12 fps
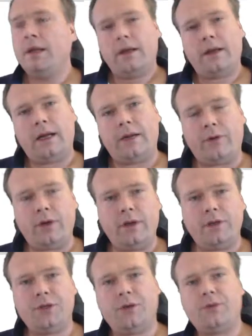I've
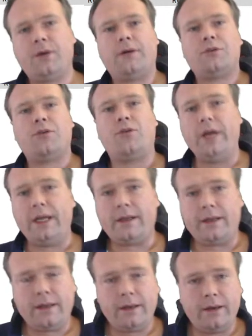earlier showed you how to
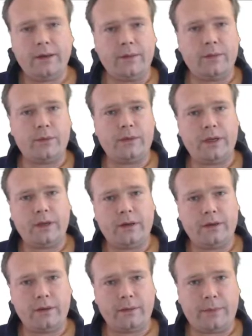read
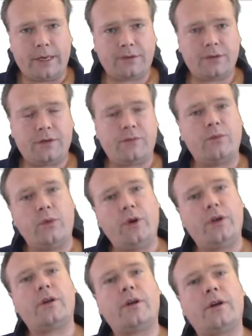the Microsoft
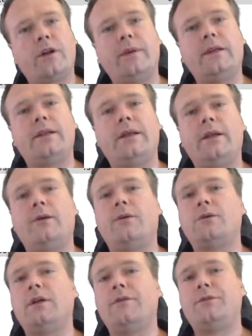Word document, and
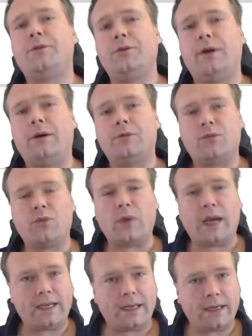also I've shown you how to
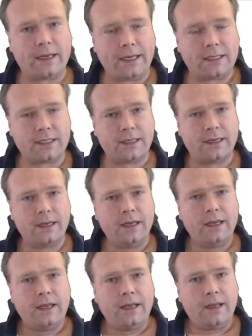write an Excel,
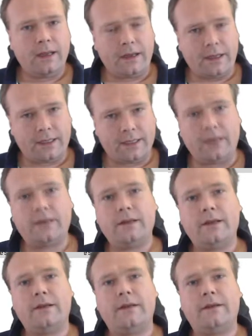
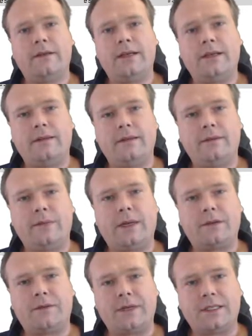the
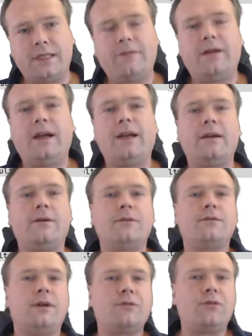Microsoft Excel file, and
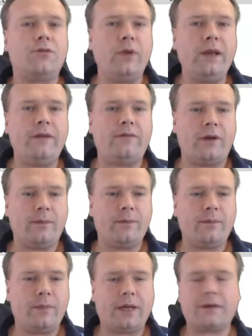also how to read from
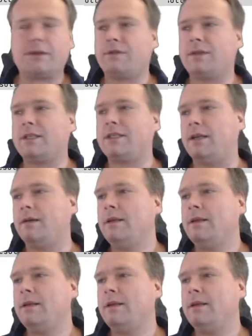Microsoft Excel.